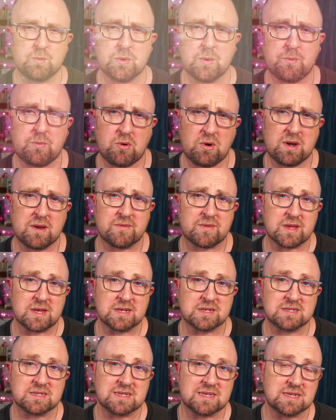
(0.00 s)
point of
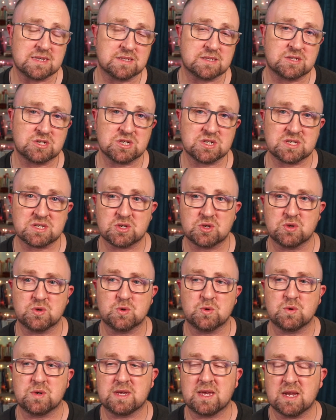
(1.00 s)
this is just
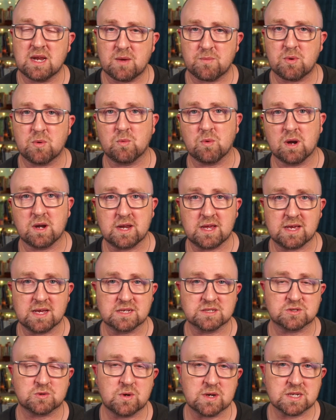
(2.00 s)
to get up and running
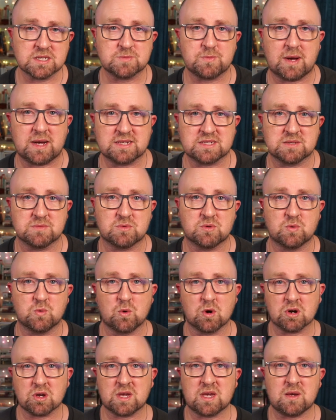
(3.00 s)
as quick as possible,
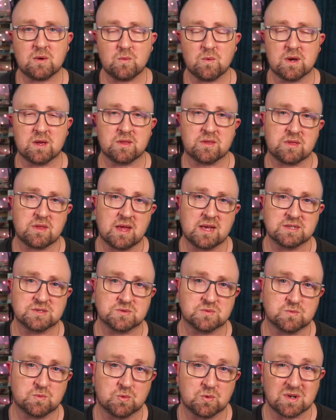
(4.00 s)
working with as
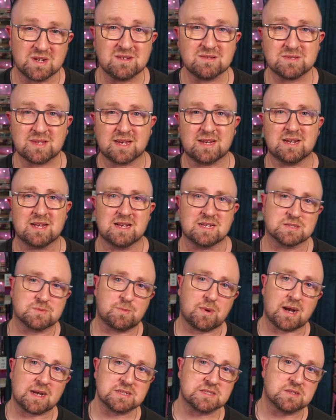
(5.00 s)
real data as
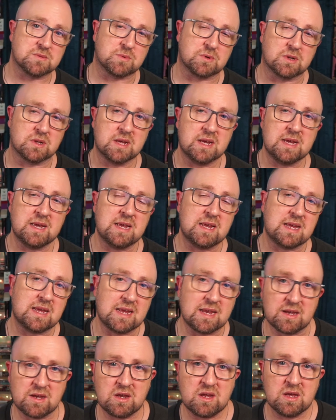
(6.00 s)
possible
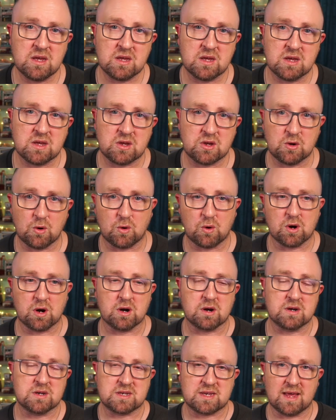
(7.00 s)
in
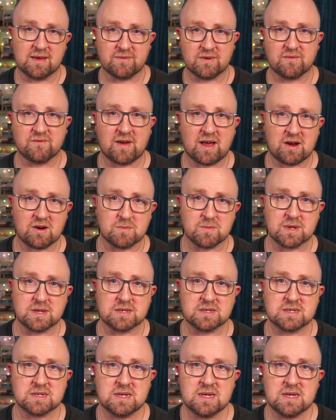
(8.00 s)
your dev environment.